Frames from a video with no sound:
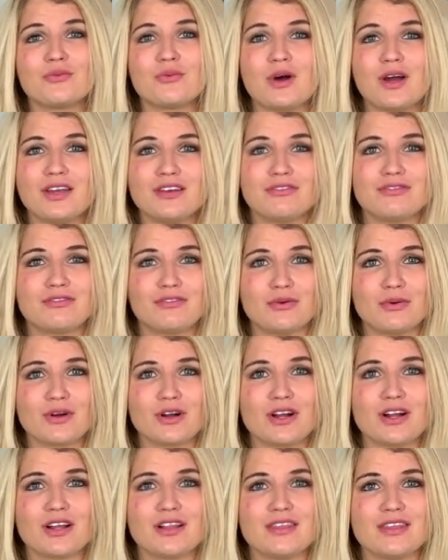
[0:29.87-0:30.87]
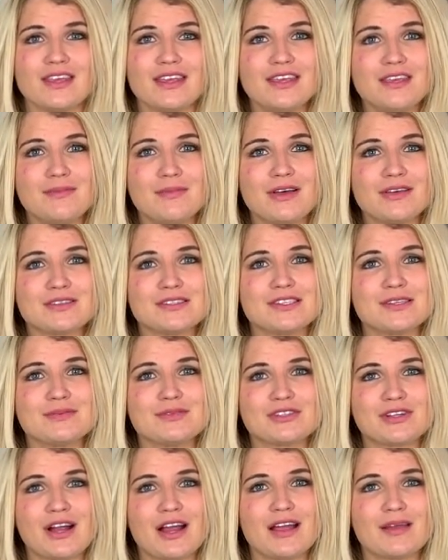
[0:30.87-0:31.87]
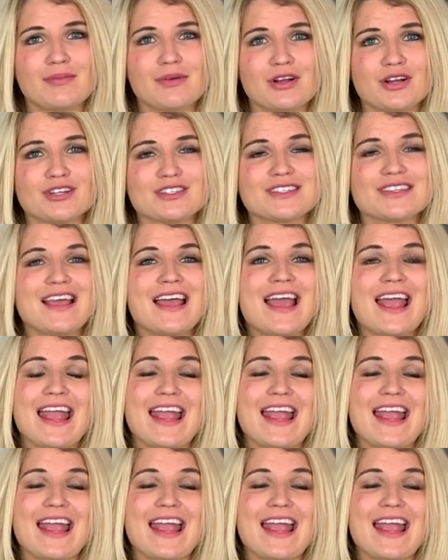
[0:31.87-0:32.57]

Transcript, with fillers: one for the email subscribers